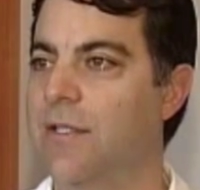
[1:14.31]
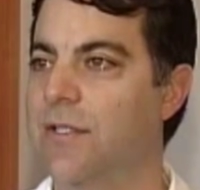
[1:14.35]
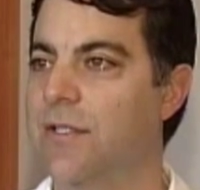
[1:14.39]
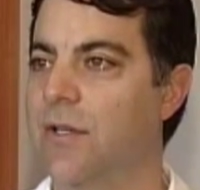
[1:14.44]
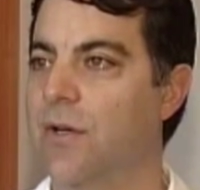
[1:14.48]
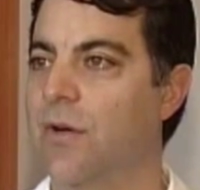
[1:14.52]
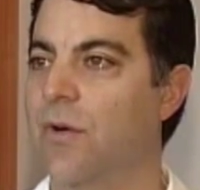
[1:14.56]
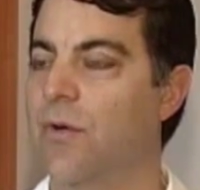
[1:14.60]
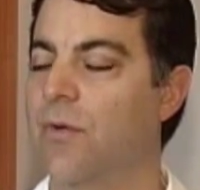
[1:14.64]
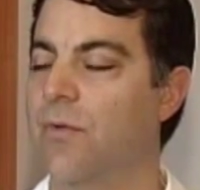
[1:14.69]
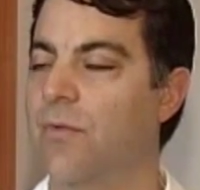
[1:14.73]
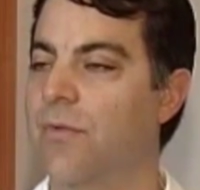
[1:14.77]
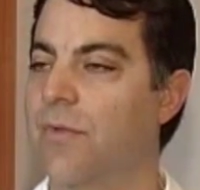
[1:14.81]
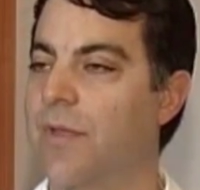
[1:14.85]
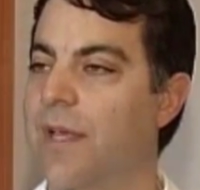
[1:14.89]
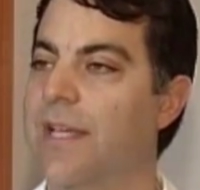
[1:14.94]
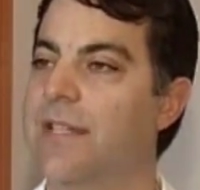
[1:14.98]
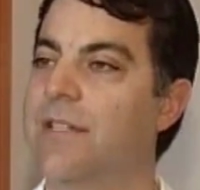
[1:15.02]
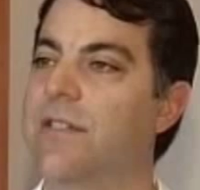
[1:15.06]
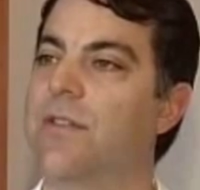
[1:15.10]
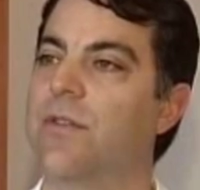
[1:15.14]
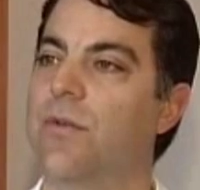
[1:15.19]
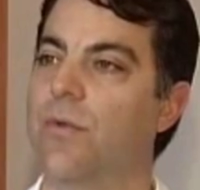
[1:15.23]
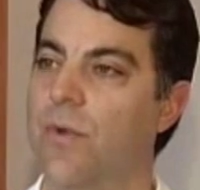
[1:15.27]
so
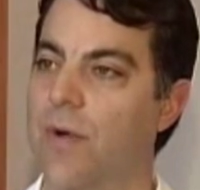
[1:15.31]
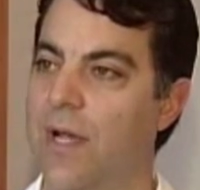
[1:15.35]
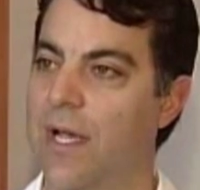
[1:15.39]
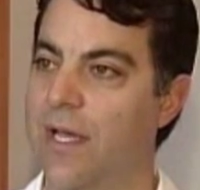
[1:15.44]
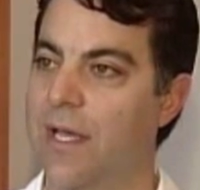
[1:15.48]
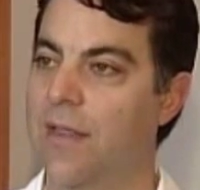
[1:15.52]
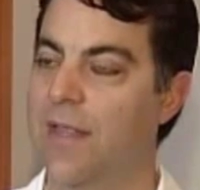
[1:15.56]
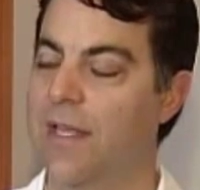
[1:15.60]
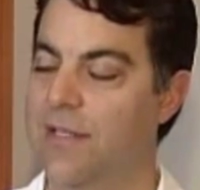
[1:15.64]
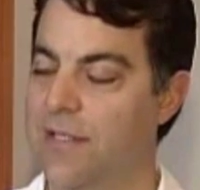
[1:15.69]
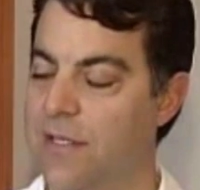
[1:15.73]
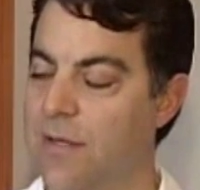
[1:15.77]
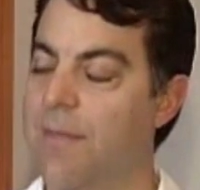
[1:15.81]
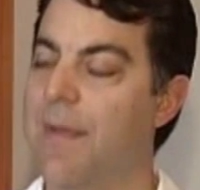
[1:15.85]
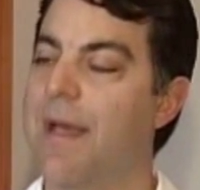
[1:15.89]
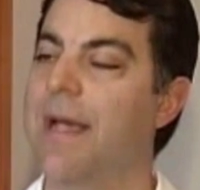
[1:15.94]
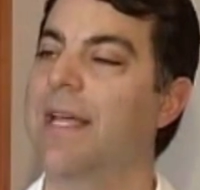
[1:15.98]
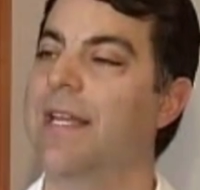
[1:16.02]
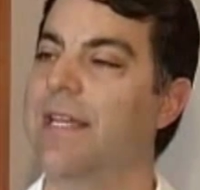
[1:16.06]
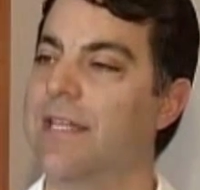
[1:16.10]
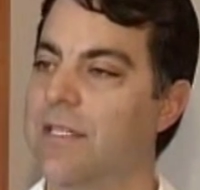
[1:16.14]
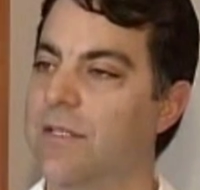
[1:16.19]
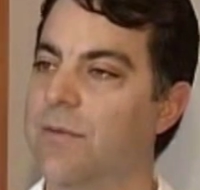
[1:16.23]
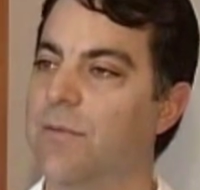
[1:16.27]
that's the
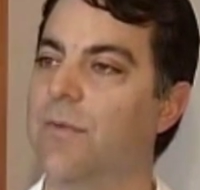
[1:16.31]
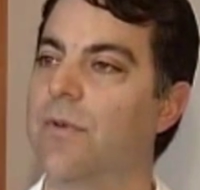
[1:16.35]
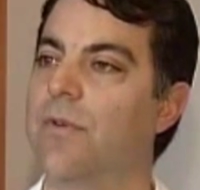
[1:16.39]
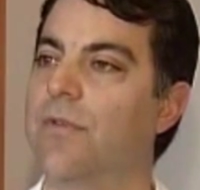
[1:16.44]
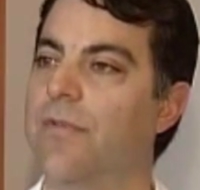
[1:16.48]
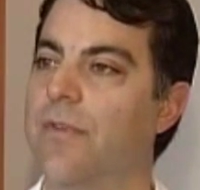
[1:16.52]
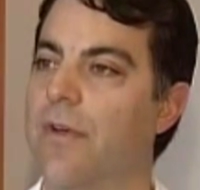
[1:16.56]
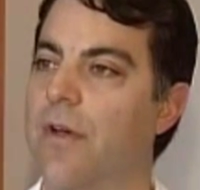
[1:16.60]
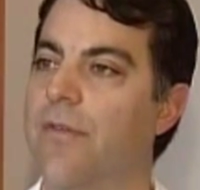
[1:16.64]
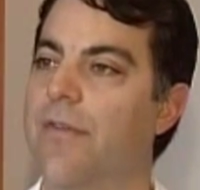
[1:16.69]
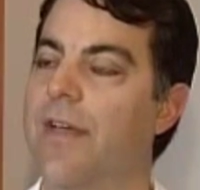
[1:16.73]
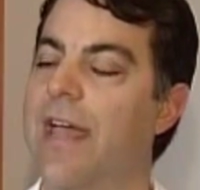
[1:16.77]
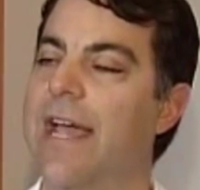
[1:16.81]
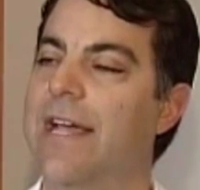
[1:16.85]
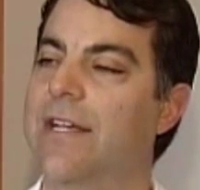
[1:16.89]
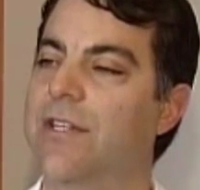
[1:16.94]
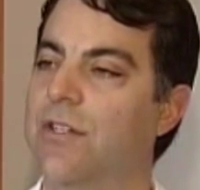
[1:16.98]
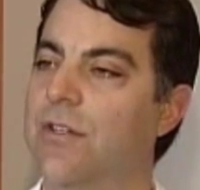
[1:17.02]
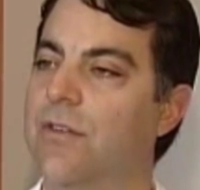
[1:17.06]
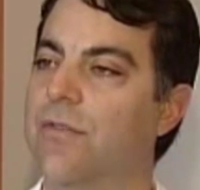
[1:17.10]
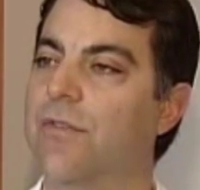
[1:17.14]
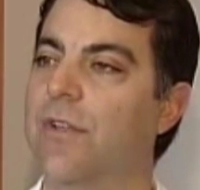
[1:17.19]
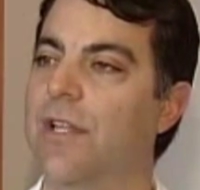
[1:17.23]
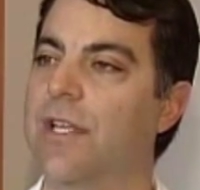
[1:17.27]
mechanism of
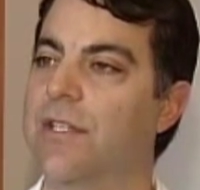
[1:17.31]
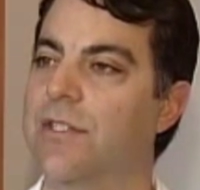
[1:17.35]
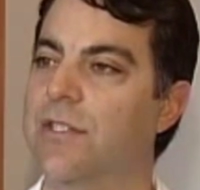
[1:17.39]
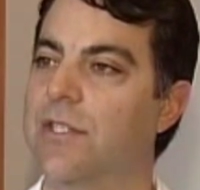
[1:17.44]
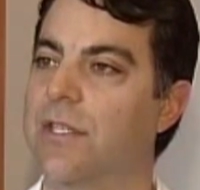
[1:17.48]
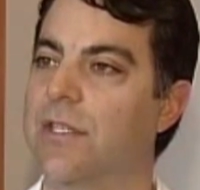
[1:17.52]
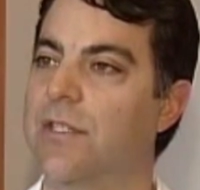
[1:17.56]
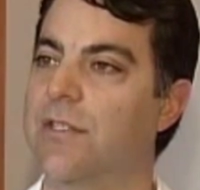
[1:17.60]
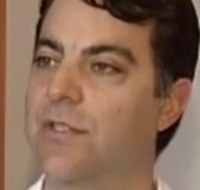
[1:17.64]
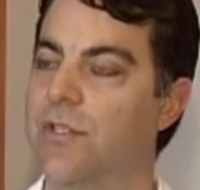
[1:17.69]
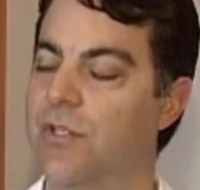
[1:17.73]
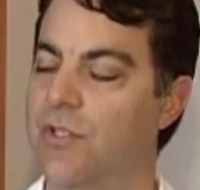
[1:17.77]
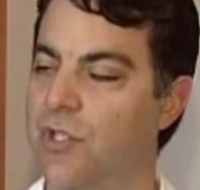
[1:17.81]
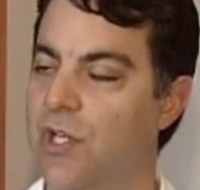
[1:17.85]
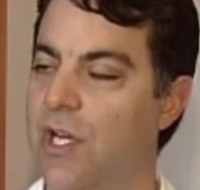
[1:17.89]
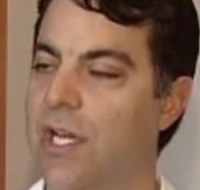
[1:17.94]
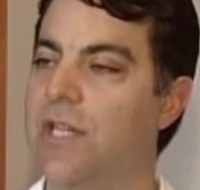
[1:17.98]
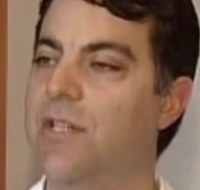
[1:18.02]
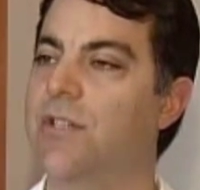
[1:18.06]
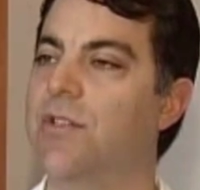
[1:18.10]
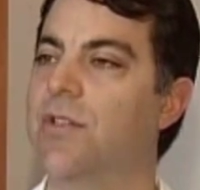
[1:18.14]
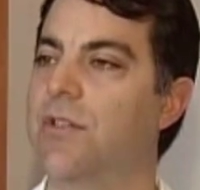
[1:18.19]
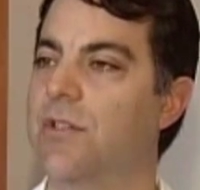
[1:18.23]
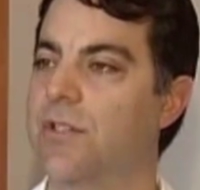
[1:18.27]
action of LASIK, is to
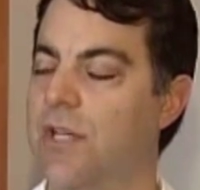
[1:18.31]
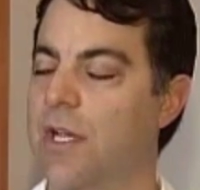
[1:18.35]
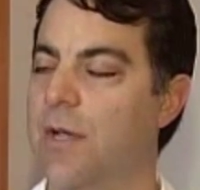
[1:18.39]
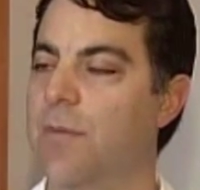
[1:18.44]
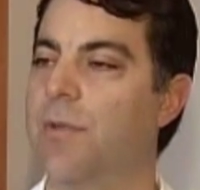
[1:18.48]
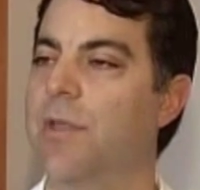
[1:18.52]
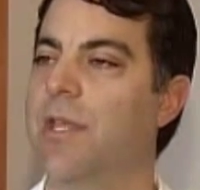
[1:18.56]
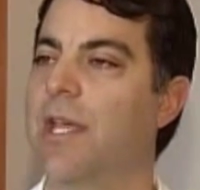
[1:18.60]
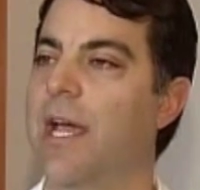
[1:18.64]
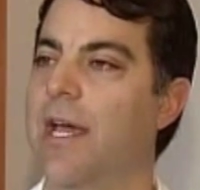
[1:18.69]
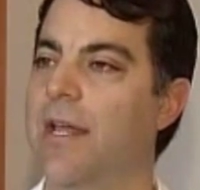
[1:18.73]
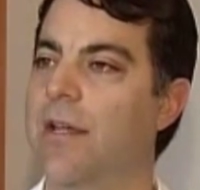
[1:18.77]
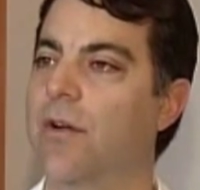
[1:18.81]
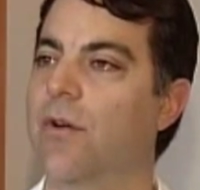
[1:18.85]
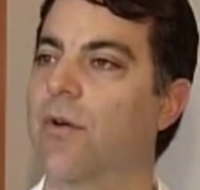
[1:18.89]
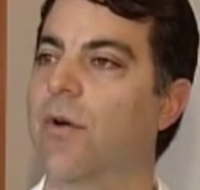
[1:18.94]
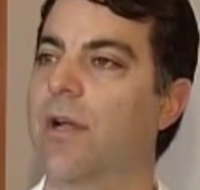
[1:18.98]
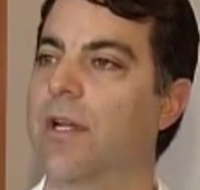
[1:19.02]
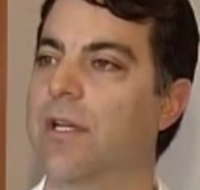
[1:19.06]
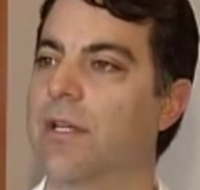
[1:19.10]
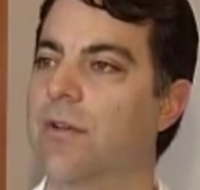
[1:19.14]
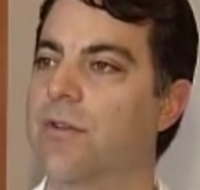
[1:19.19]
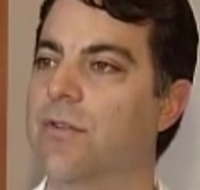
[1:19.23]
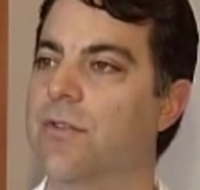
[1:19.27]
change the shape of the eye to
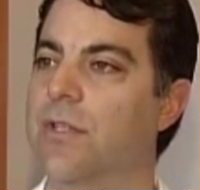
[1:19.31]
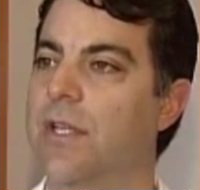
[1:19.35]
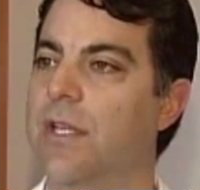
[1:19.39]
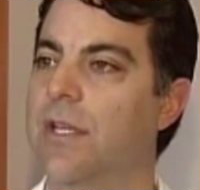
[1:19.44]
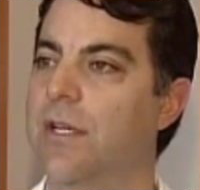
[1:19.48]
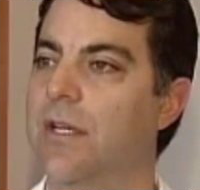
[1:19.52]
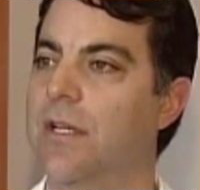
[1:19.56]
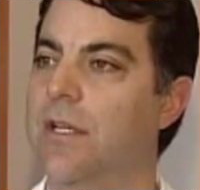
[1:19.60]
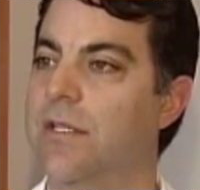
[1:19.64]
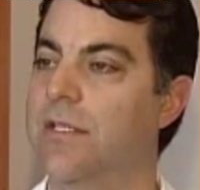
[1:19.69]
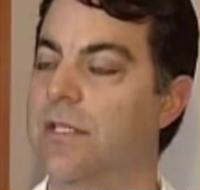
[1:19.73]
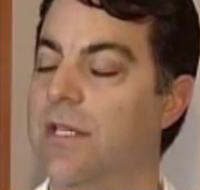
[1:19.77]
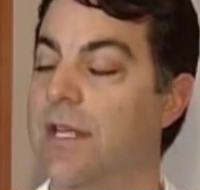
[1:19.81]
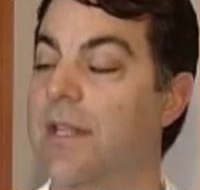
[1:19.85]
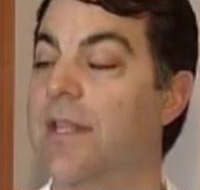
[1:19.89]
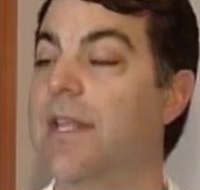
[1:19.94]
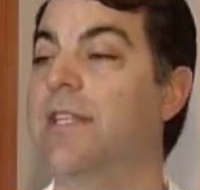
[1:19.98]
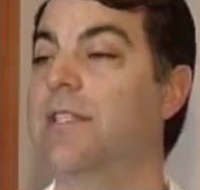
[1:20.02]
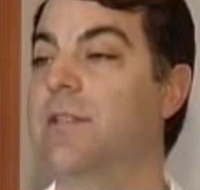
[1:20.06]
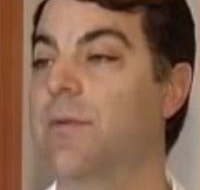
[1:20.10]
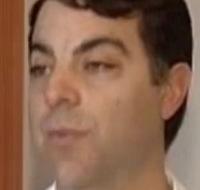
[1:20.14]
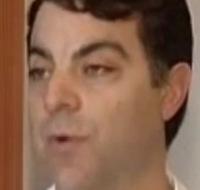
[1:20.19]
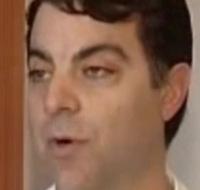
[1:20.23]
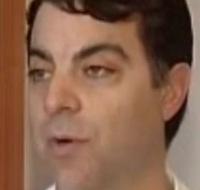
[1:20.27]
correct nearsightedness, and
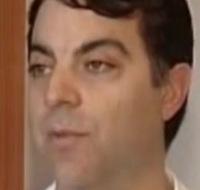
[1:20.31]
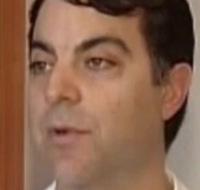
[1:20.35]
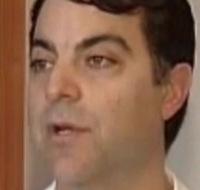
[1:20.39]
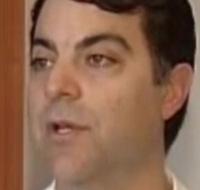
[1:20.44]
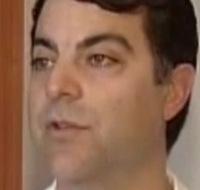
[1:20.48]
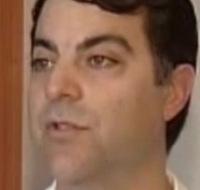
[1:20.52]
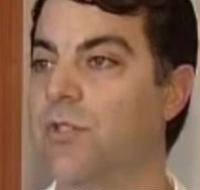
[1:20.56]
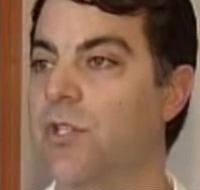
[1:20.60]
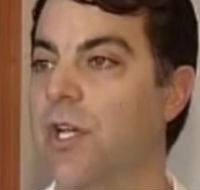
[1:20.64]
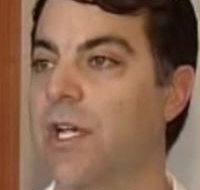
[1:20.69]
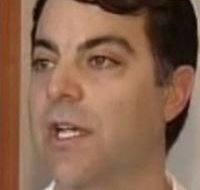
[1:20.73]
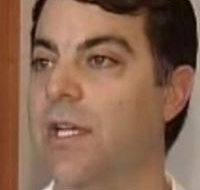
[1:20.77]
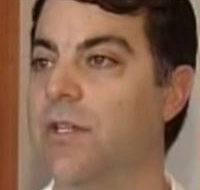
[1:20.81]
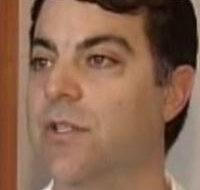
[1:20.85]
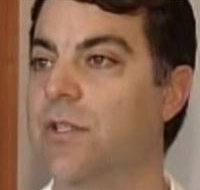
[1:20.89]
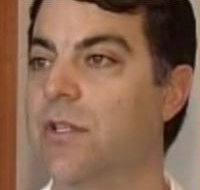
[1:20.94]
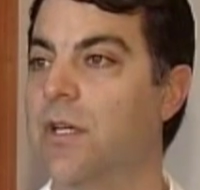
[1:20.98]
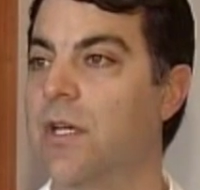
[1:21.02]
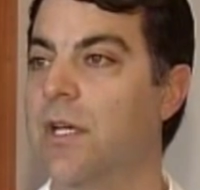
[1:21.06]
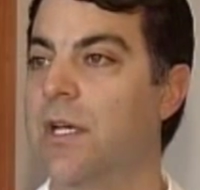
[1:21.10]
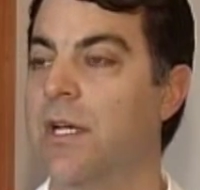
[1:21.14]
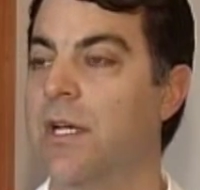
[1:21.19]
that's a permanent change,